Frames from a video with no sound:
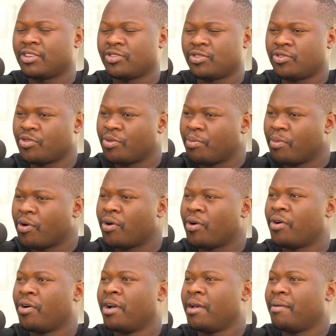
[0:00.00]
to do
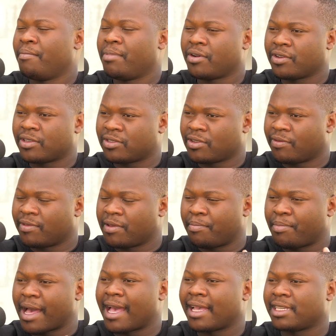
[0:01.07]
more. Because of the
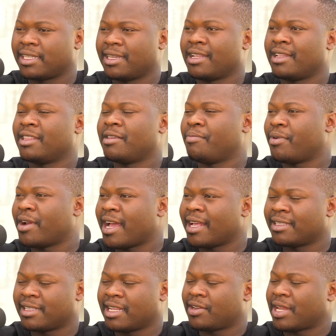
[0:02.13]
passion, the
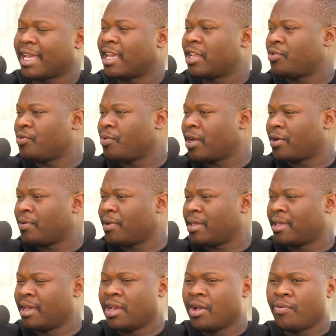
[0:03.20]
brands that I get to work with.
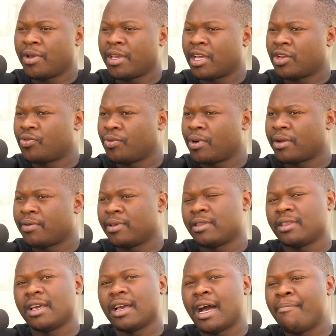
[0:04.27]
We get to work with
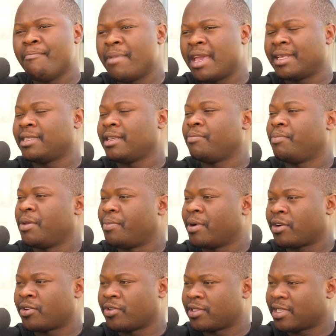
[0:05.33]
amazing people
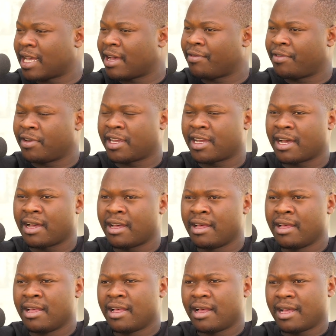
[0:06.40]
across Africa,
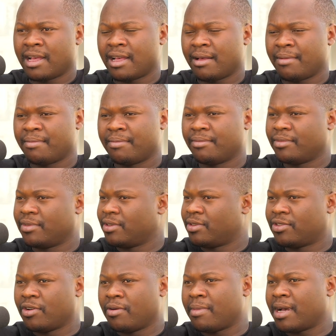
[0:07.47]

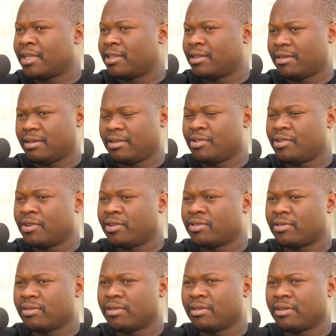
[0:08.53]
so much, you know.
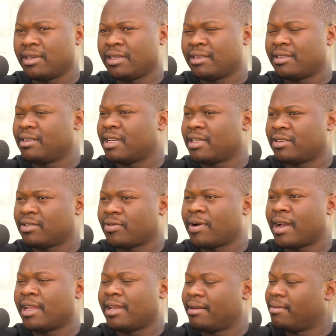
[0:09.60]
So it's just
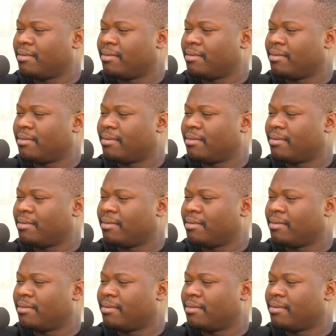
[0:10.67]
quite